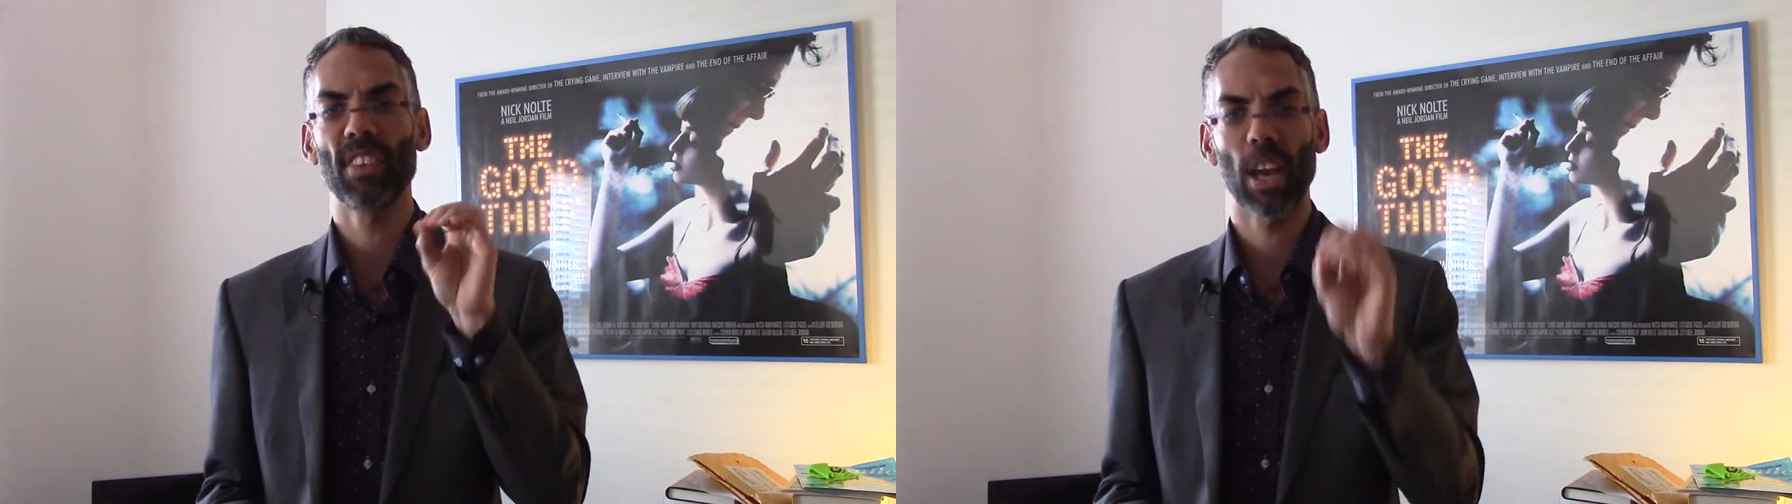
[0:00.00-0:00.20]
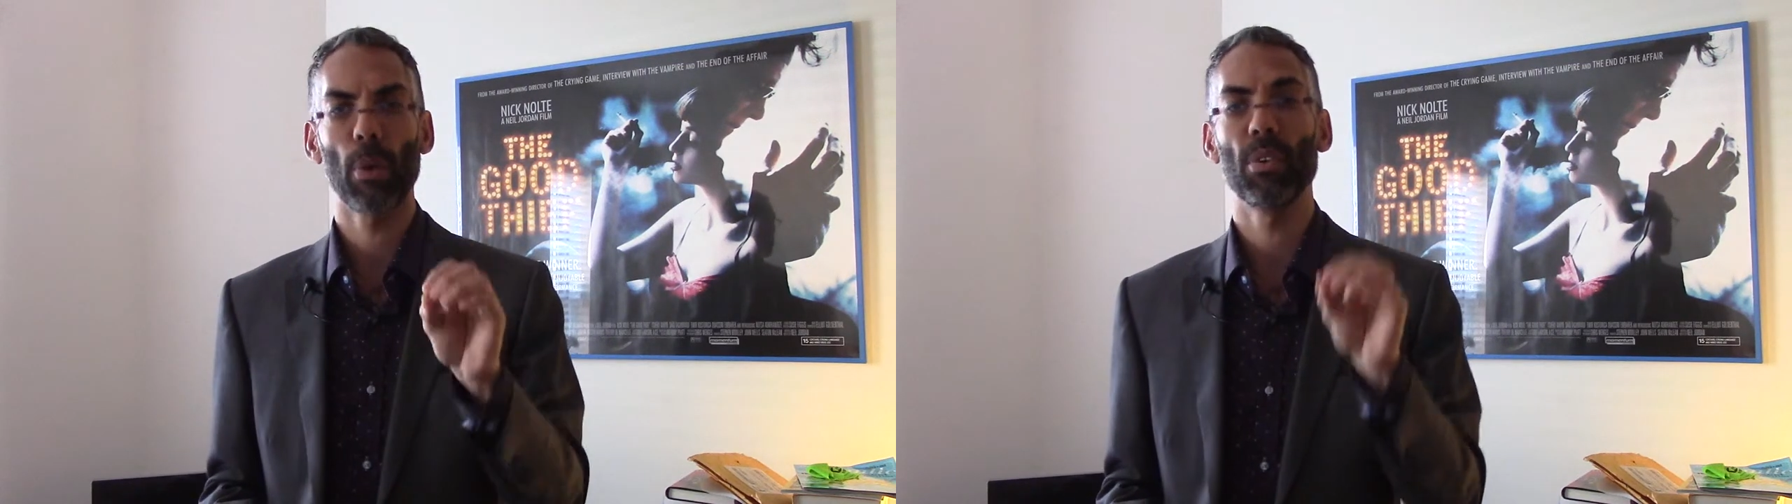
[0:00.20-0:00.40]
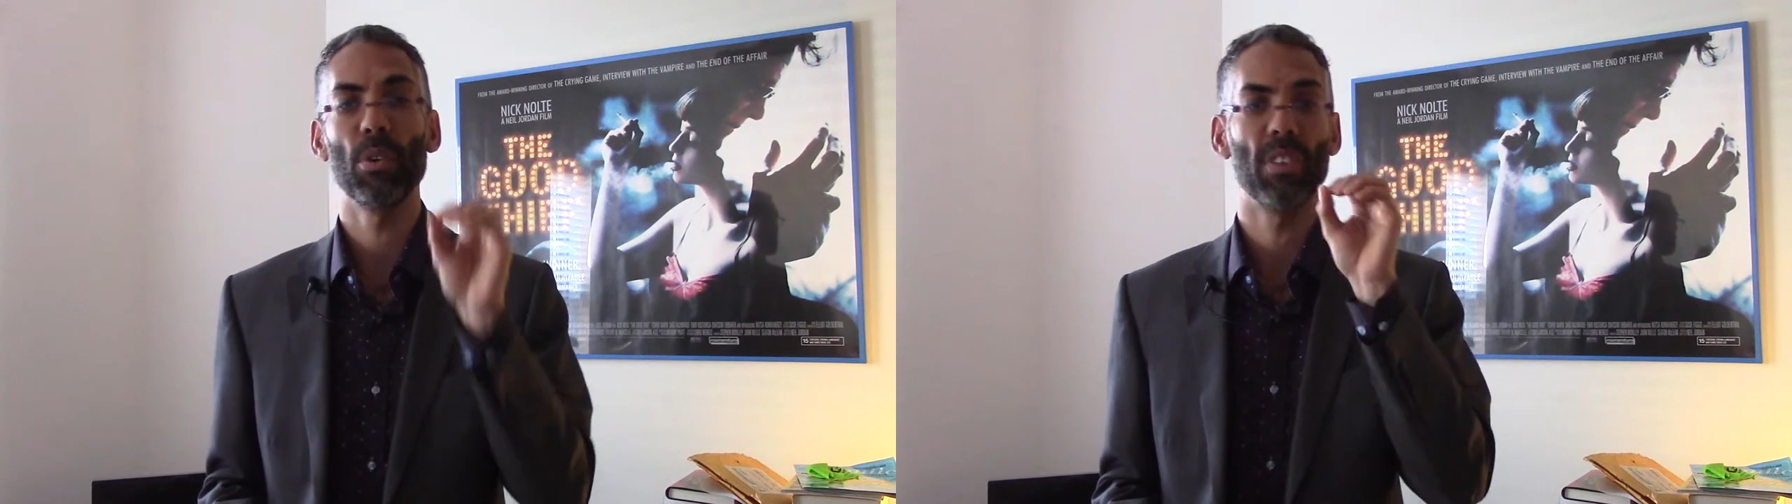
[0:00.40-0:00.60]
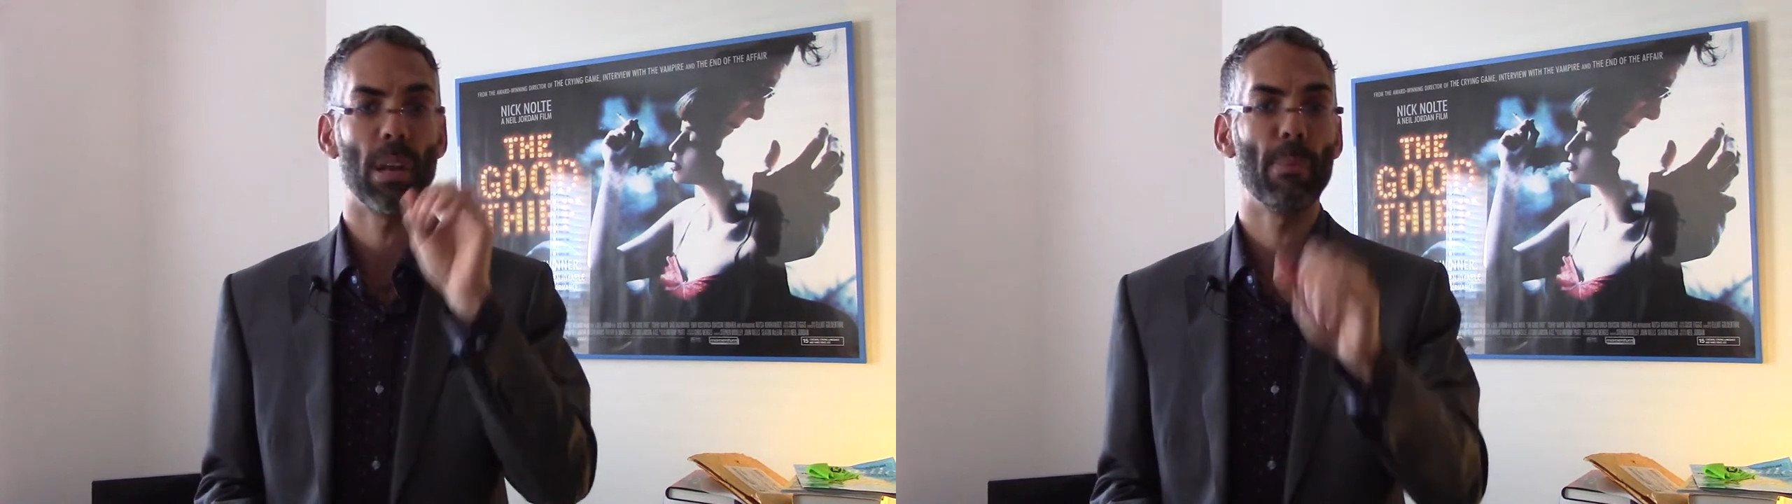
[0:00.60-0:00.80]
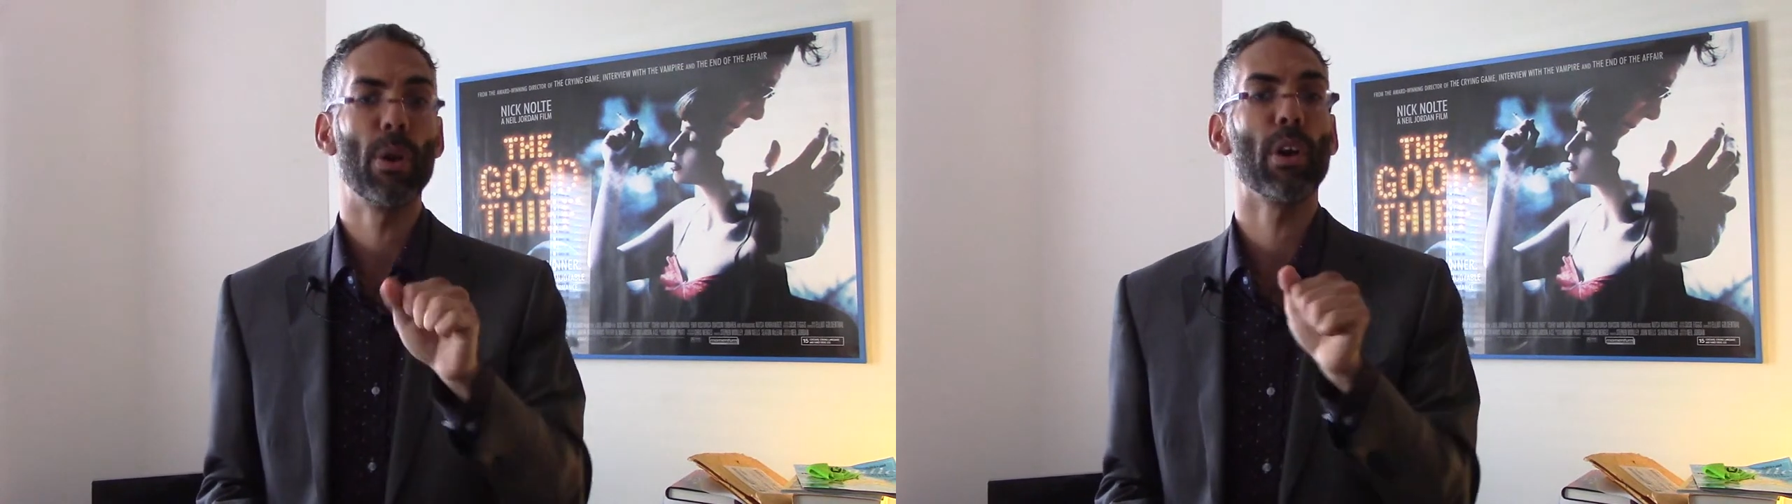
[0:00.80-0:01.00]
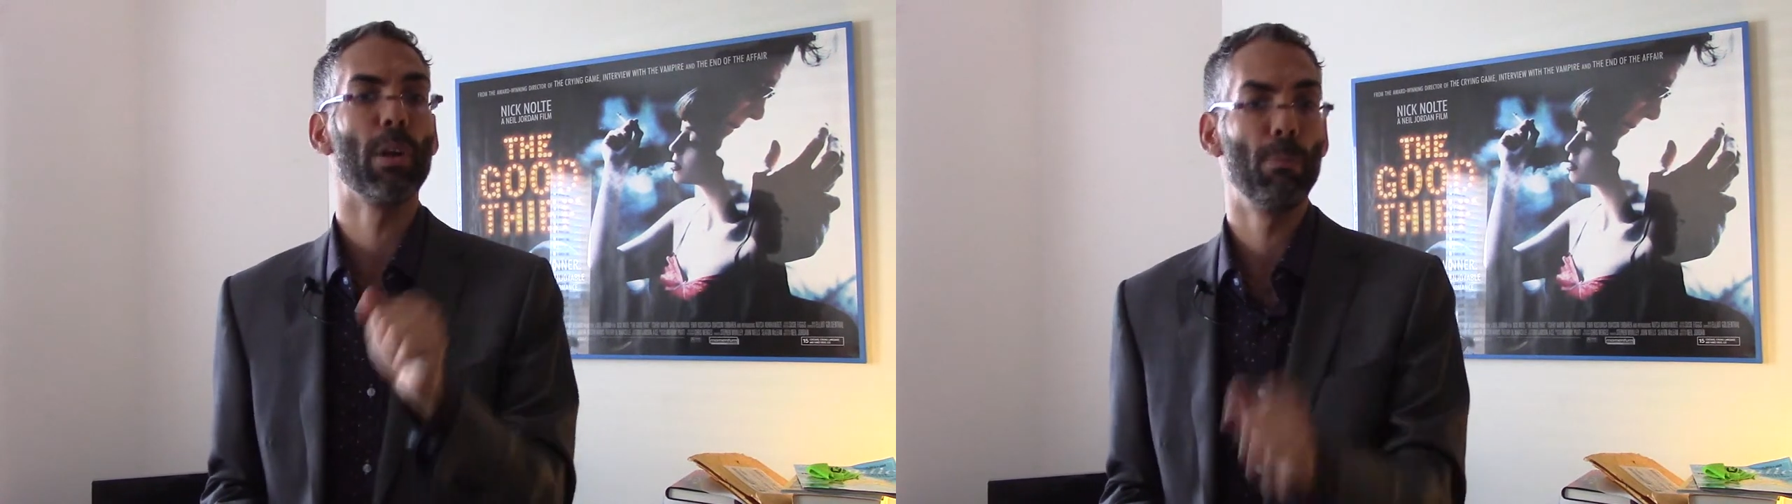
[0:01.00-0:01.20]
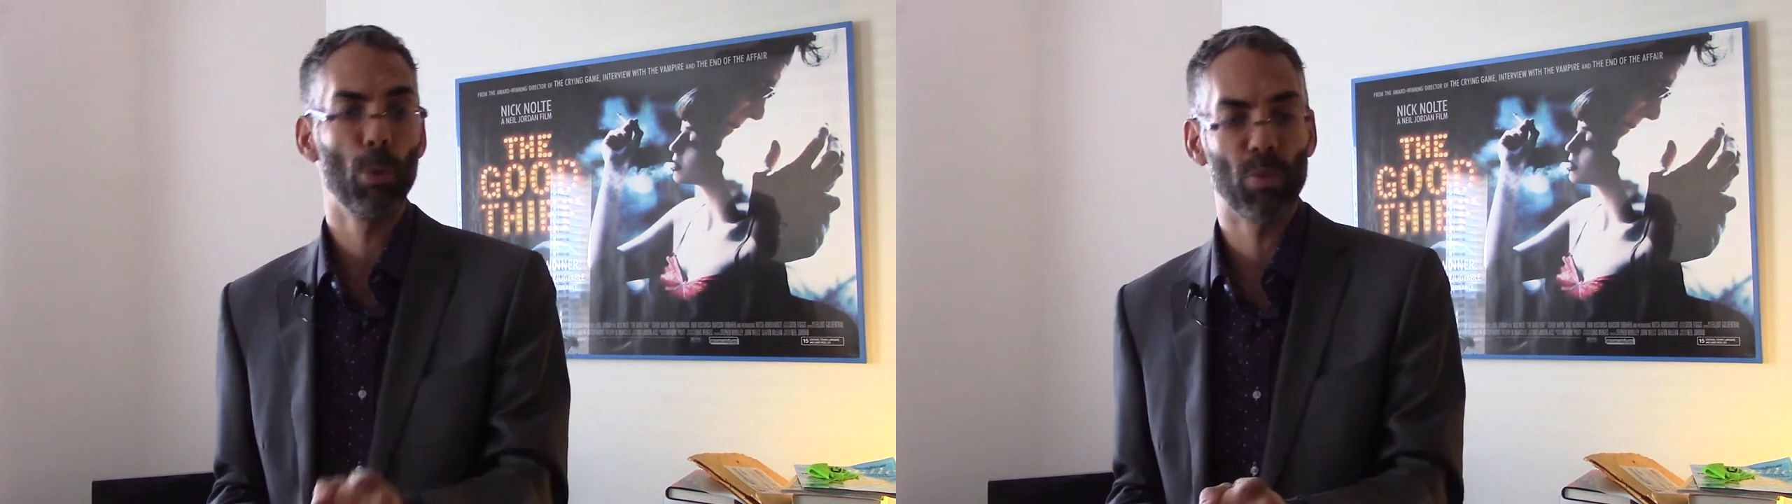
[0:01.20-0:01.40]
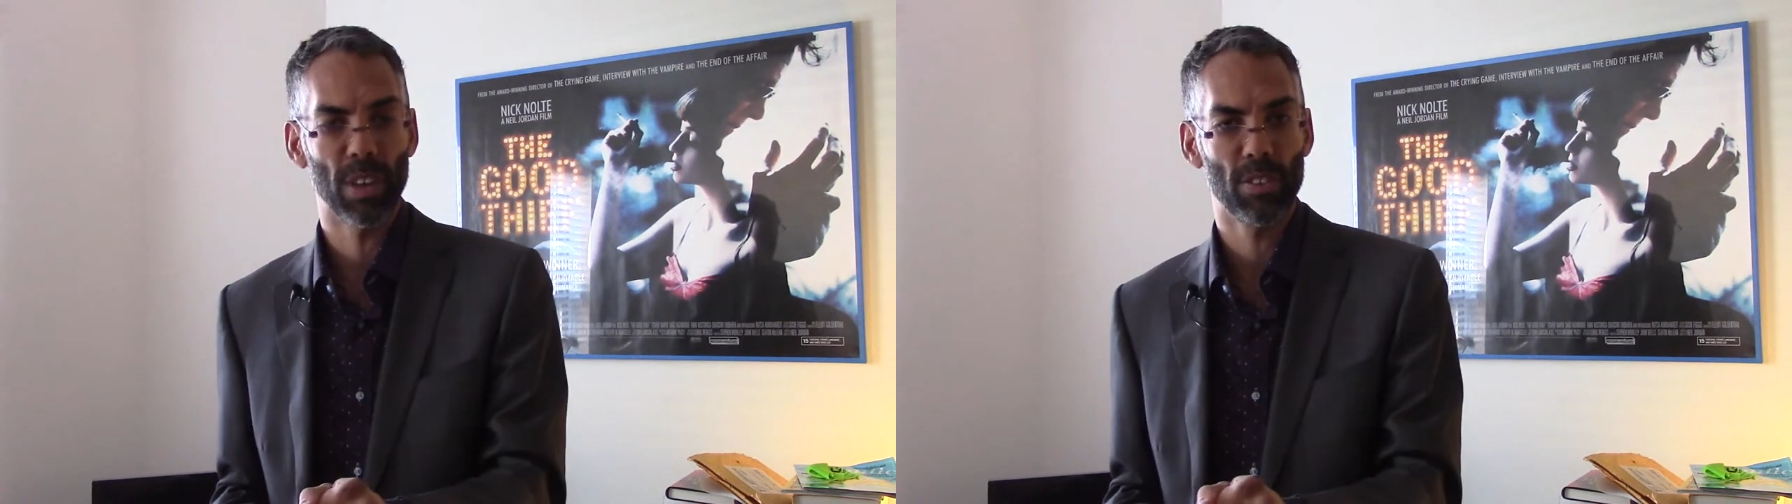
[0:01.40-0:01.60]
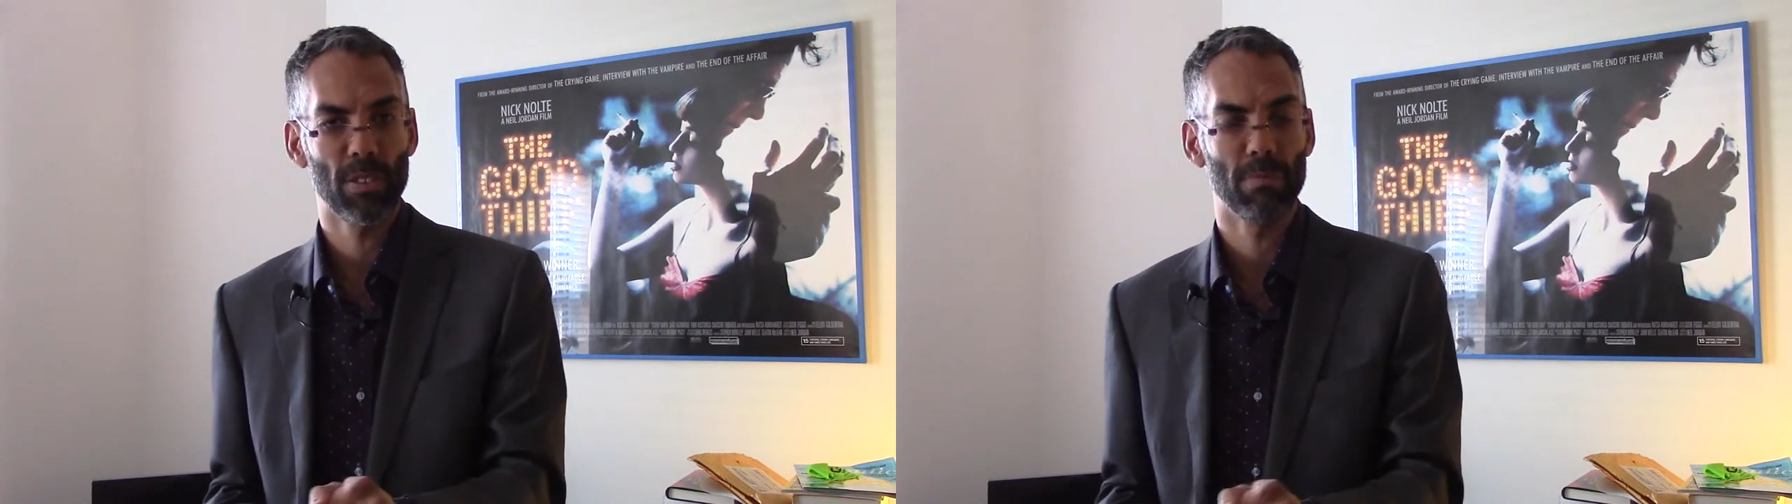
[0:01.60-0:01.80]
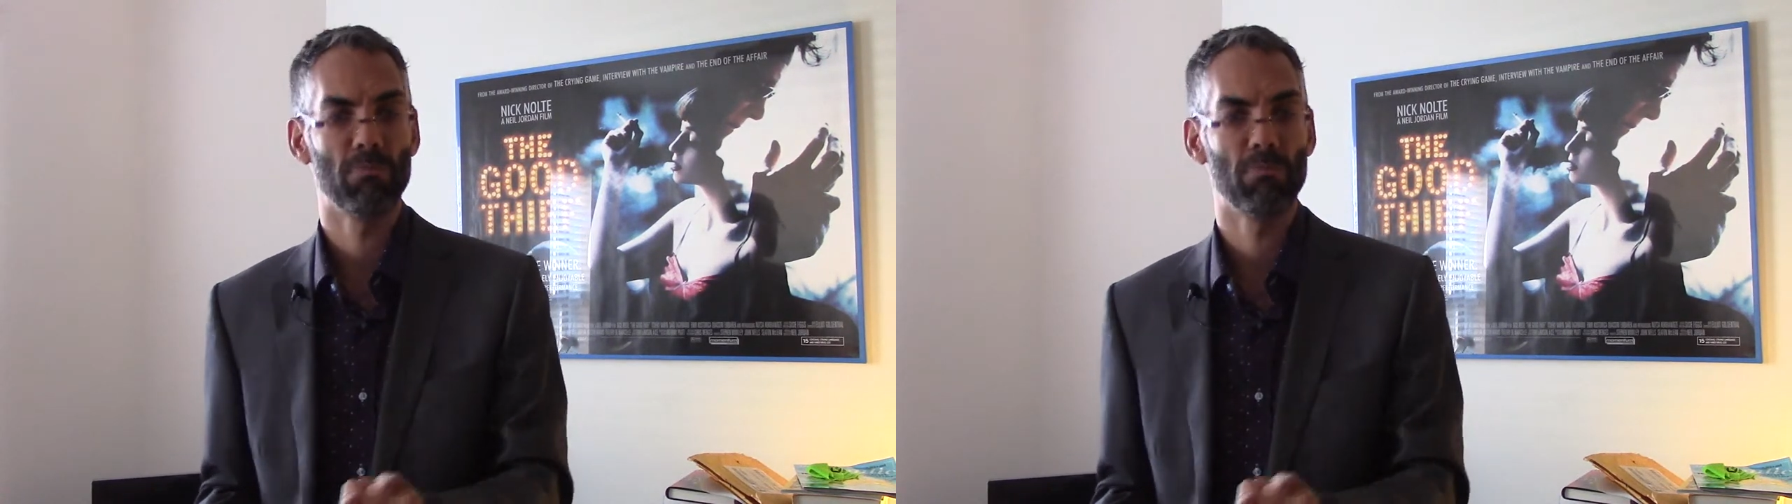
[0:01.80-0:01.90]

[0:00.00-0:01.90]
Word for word: characters in American movies.